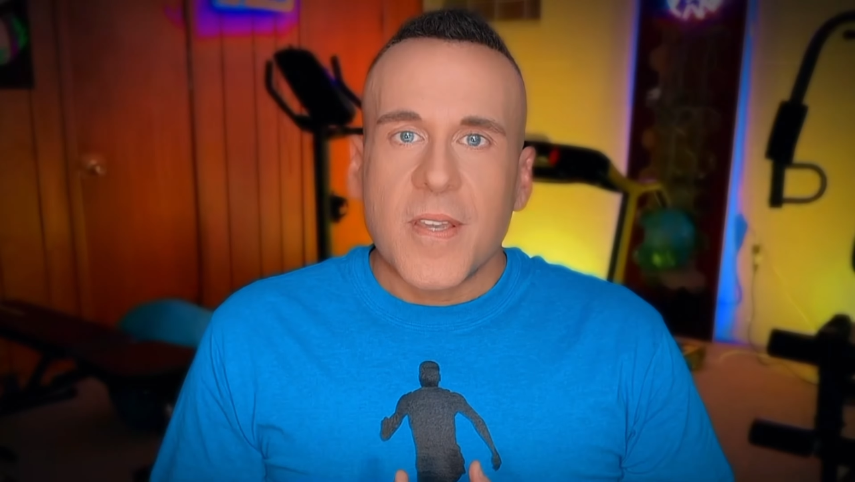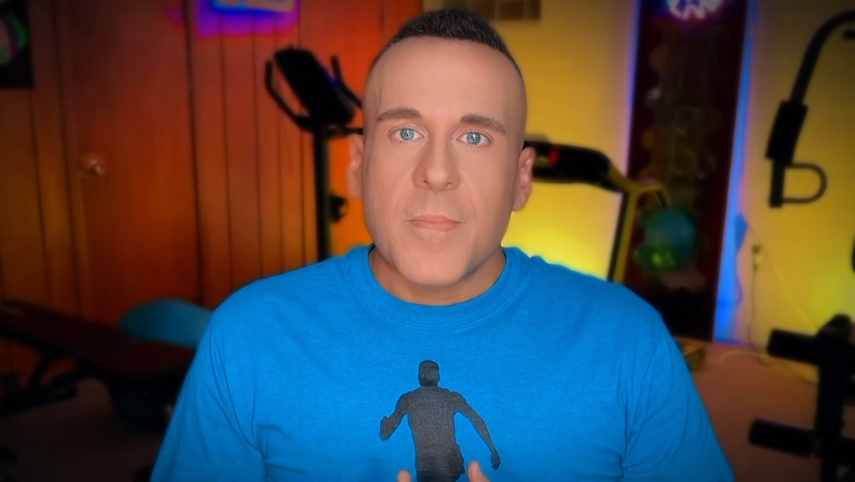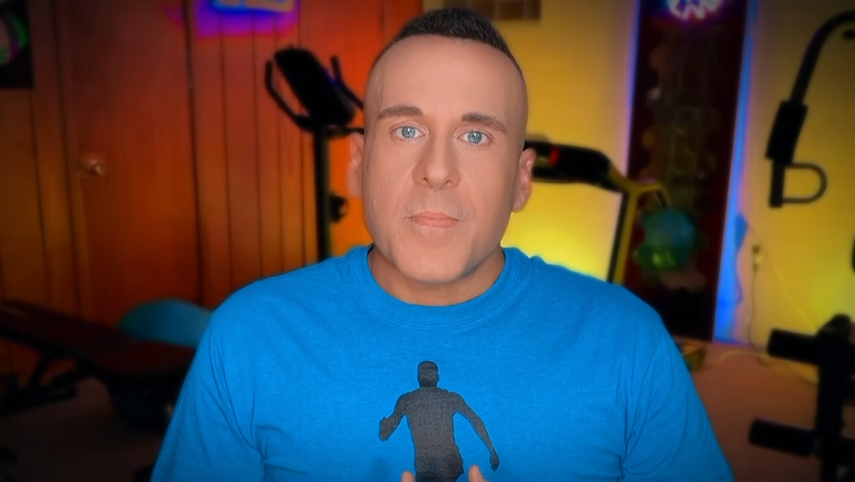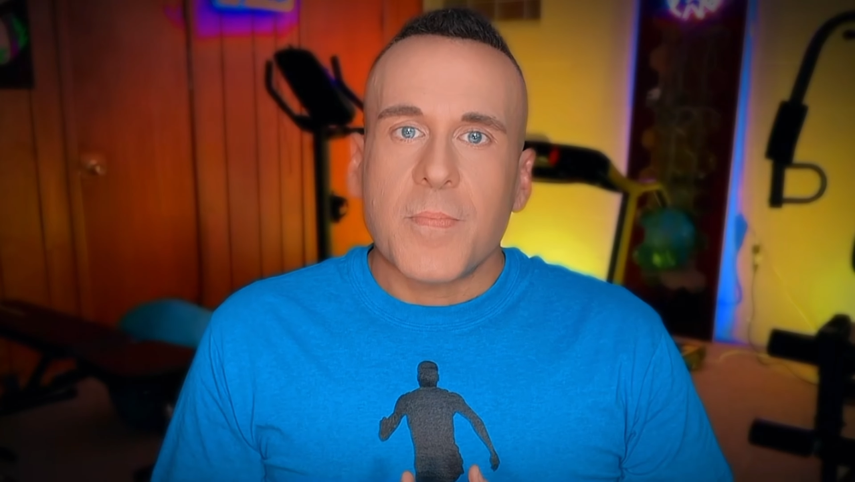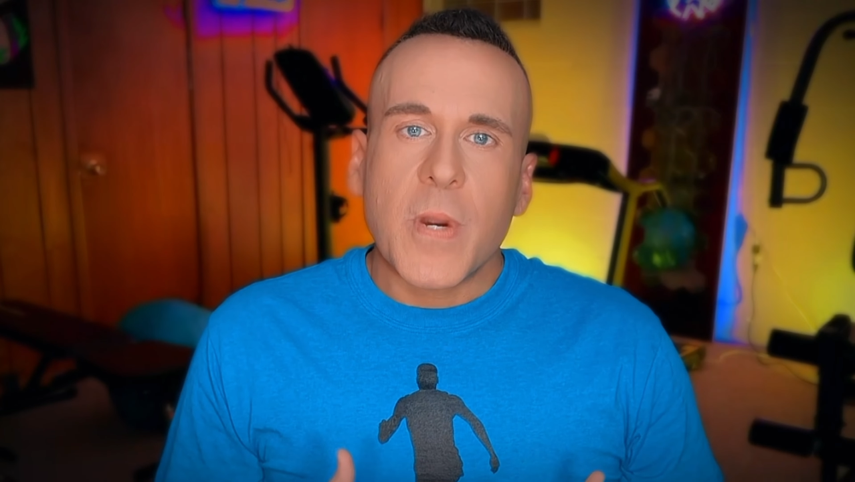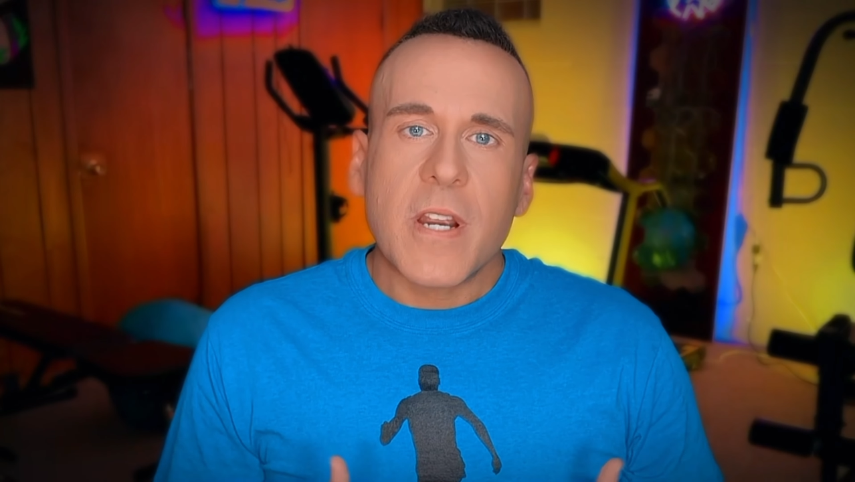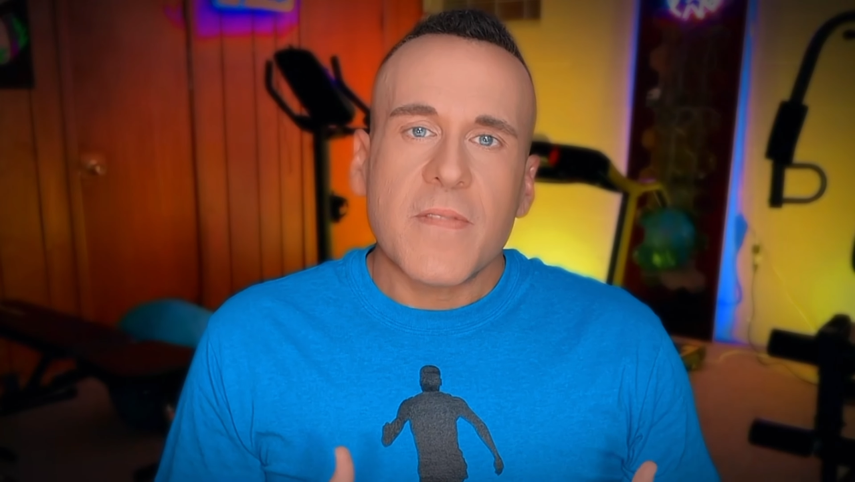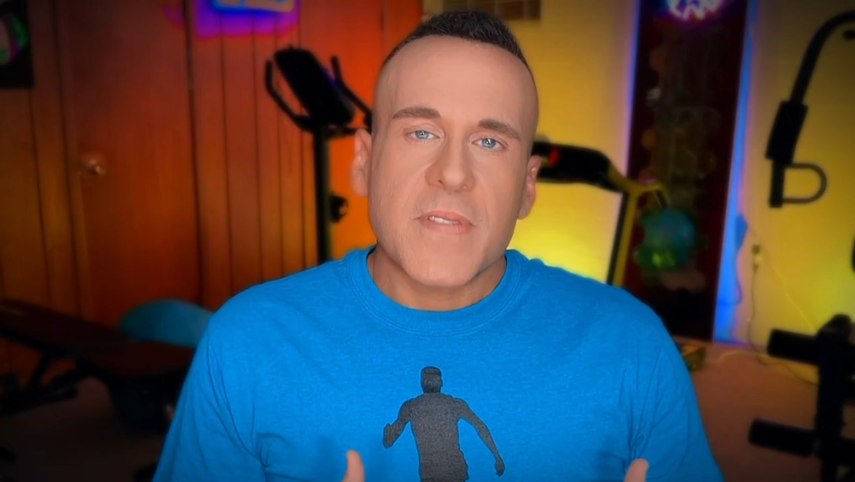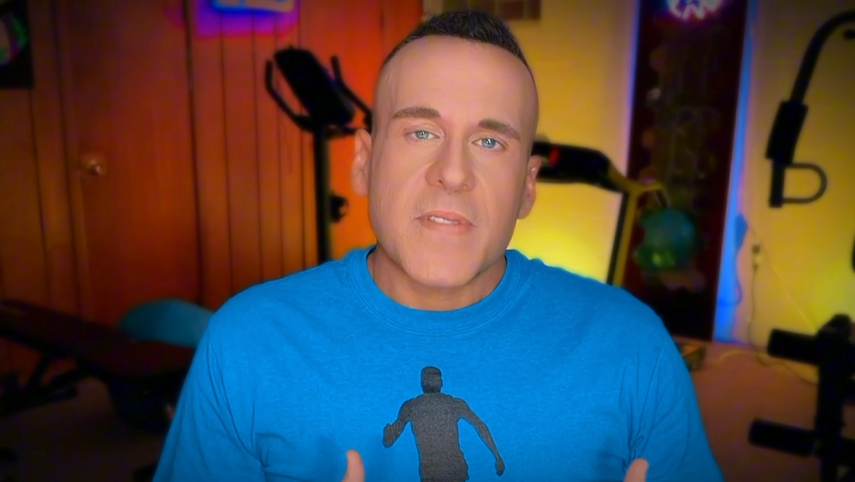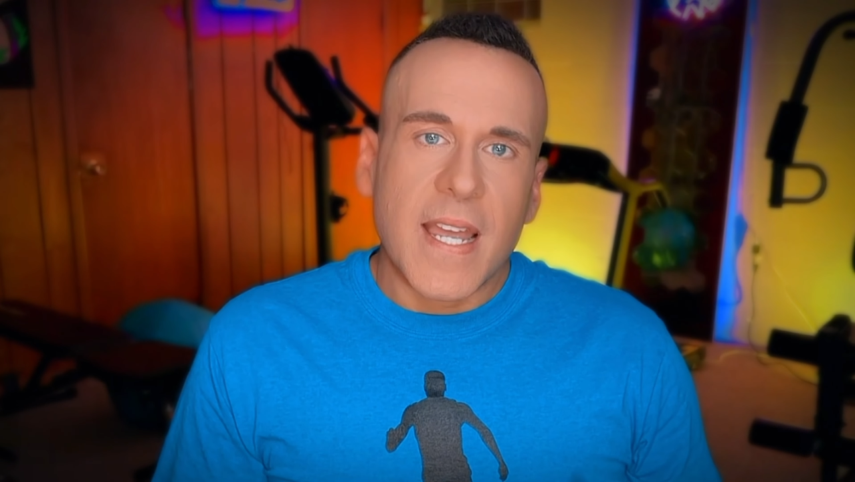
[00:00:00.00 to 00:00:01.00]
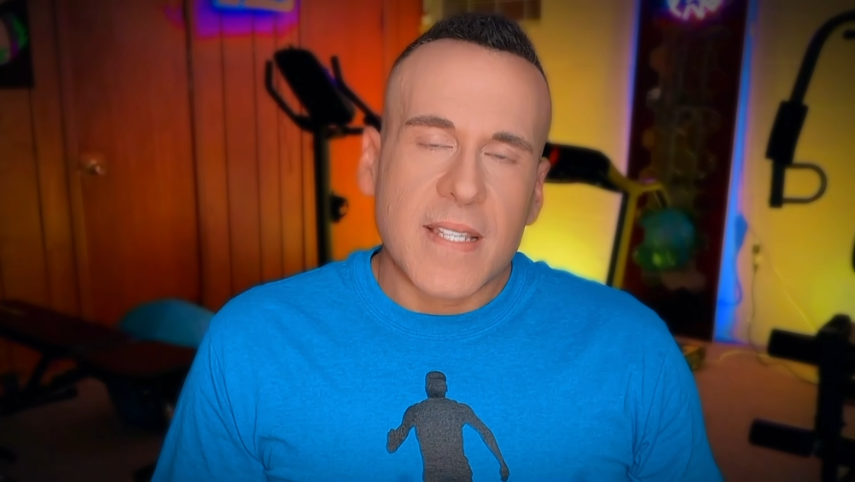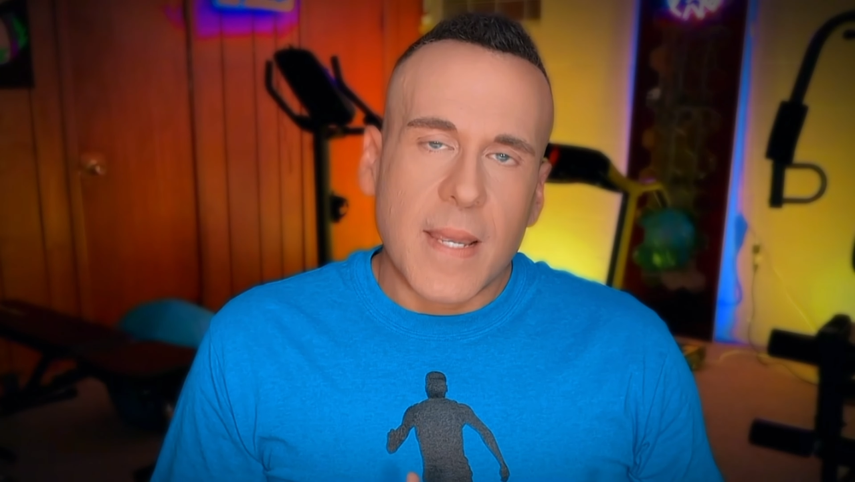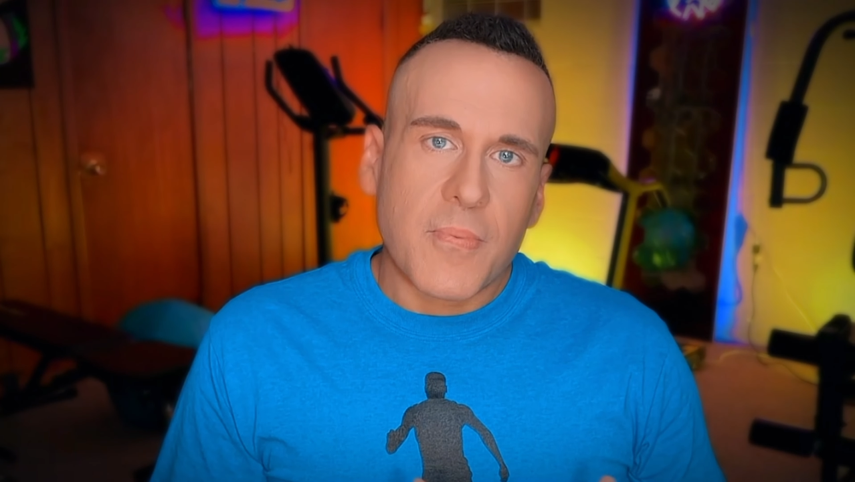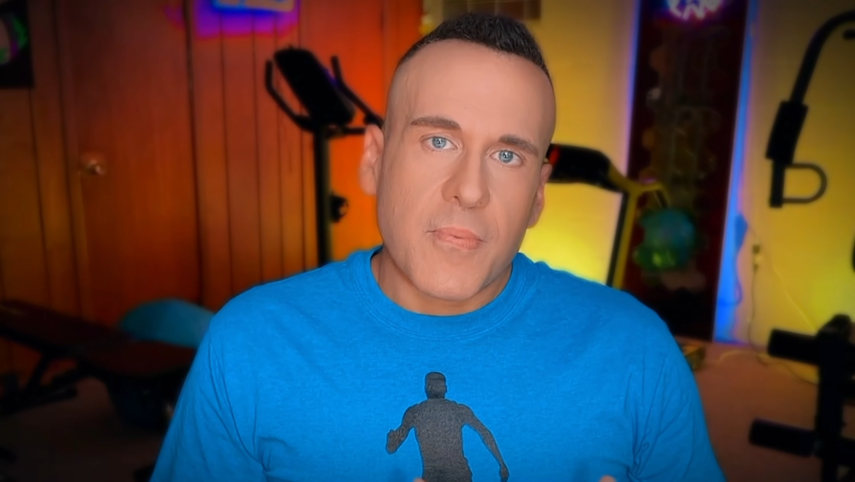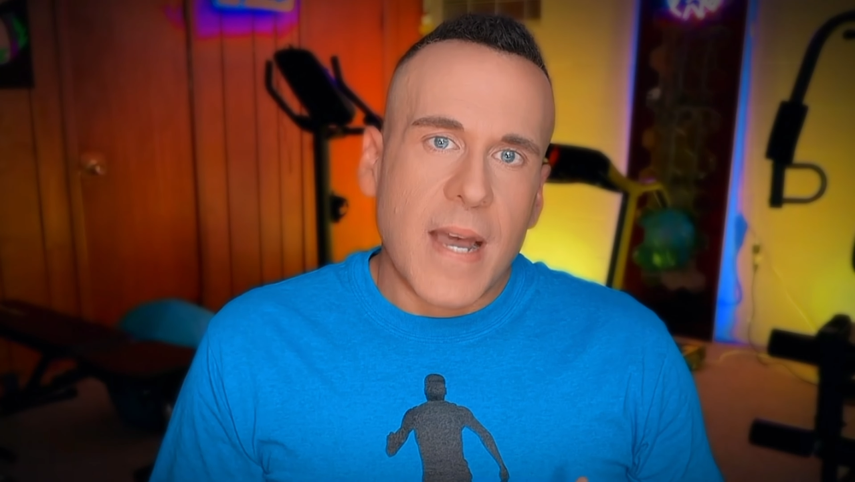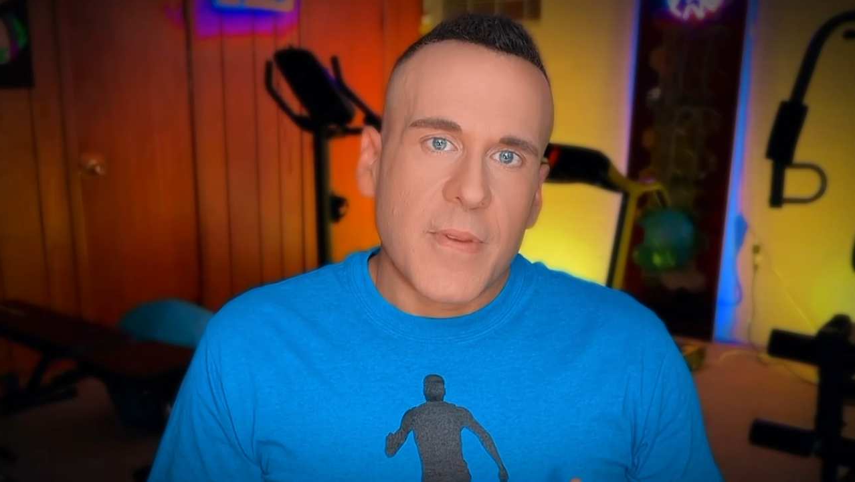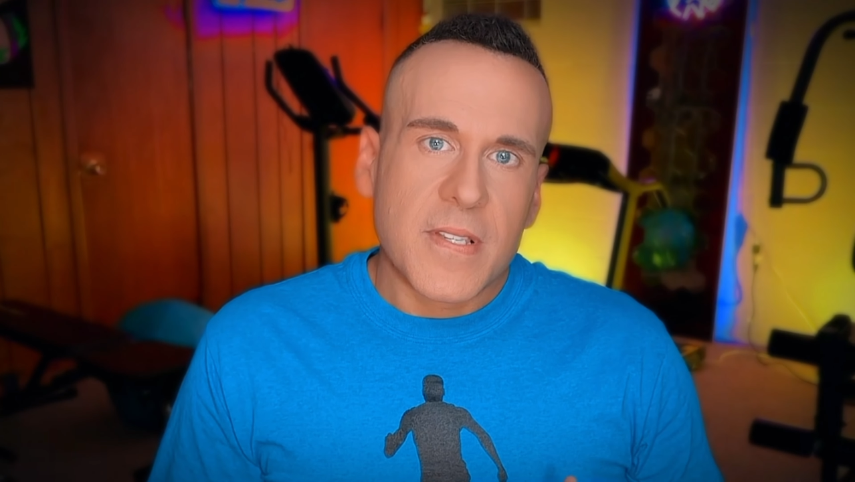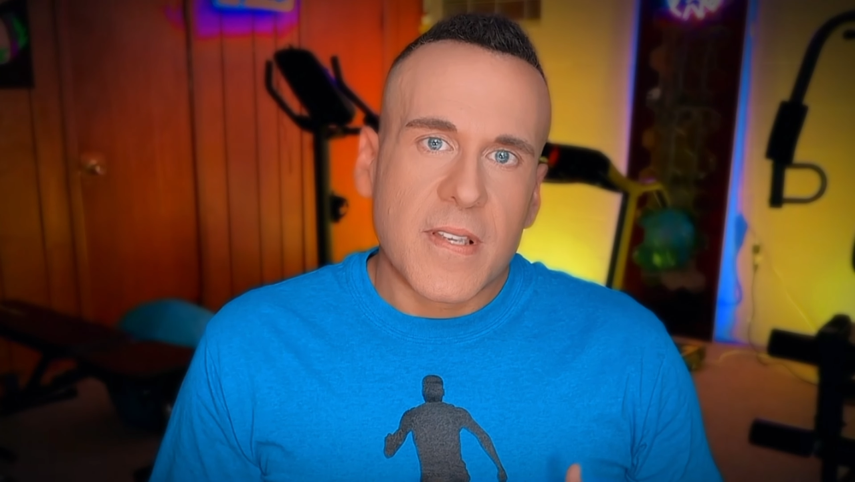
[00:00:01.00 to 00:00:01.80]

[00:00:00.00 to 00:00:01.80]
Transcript: Beware of diets that promise